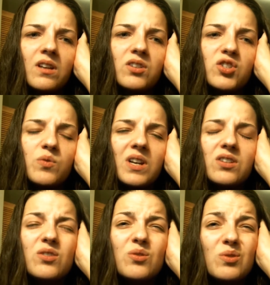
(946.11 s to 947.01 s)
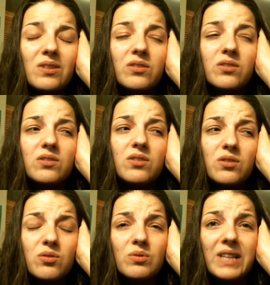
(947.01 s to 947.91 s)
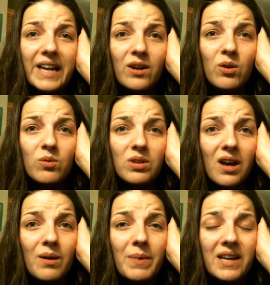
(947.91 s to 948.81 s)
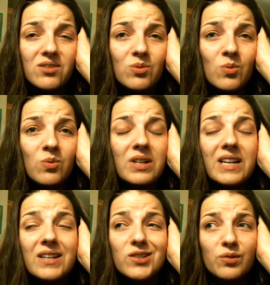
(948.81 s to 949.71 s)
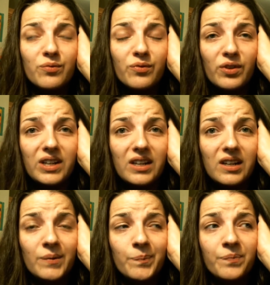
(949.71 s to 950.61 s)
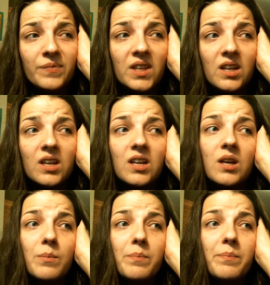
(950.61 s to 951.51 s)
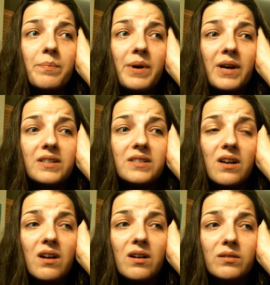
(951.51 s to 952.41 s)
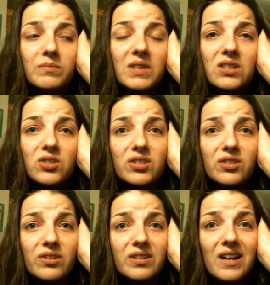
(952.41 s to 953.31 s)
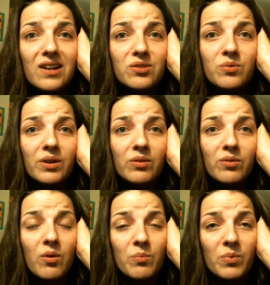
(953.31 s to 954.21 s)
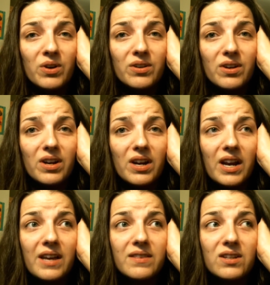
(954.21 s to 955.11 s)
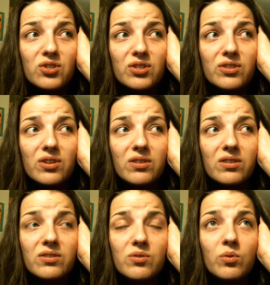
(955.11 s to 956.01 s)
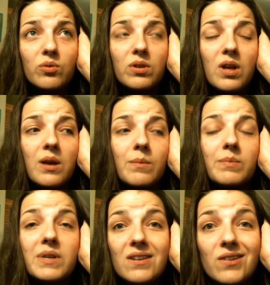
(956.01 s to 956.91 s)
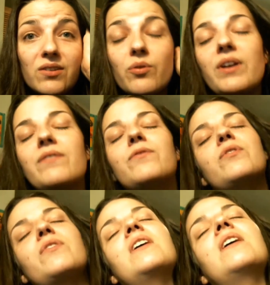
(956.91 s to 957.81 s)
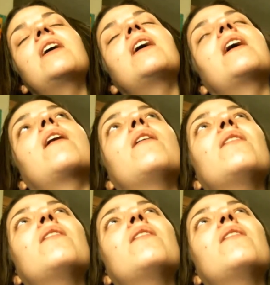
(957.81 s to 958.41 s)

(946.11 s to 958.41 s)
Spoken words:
she wanted to do Lego Club at school, and it's free. But then she started not doing her homework, and then she started this whole being ungrateful thing. And